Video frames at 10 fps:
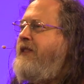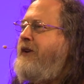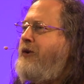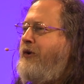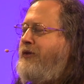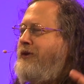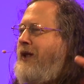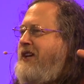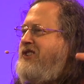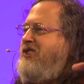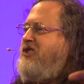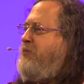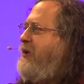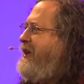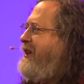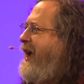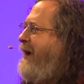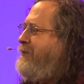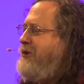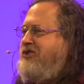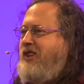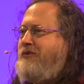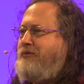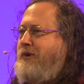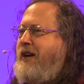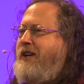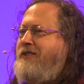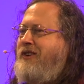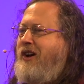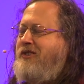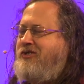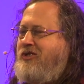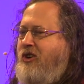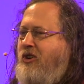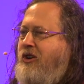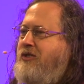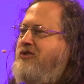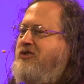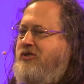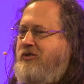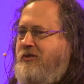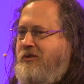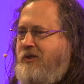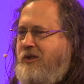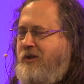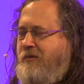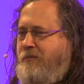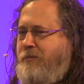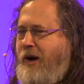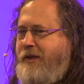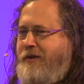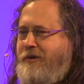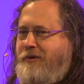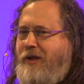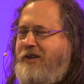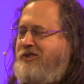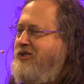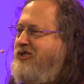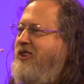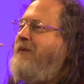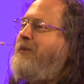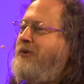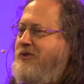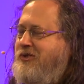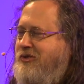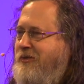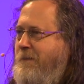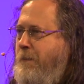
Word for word: there are the license plate cameras that recognize cars by their license numbers.